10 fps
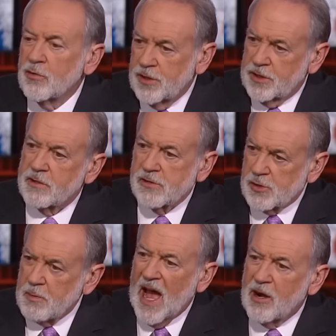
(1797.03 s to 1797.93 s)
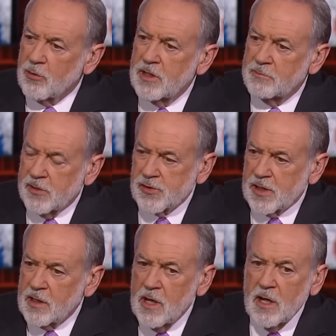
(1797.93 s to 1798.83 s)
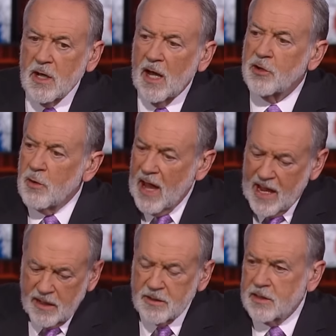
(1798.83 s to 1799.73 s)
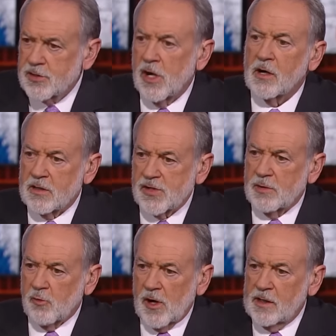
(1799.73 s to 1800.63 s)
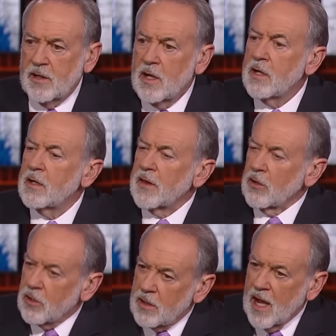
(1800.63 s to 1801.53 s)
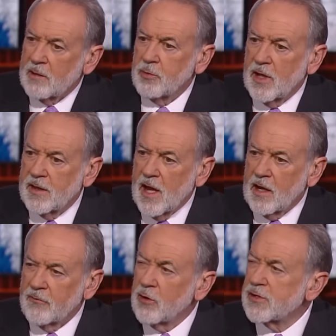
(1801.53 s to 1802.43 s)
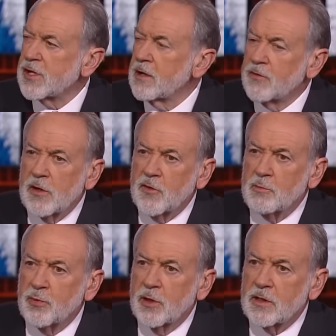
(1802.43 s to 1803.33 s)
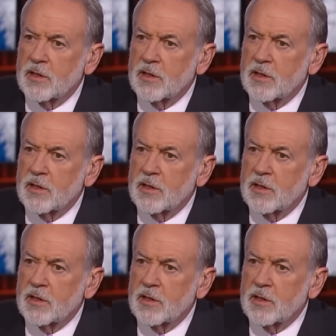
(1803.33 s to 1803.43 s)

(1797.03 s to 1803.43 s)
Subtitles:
that there's power in music, and you hand a guitar to someone, they learn how to play that. And I've always said, if you put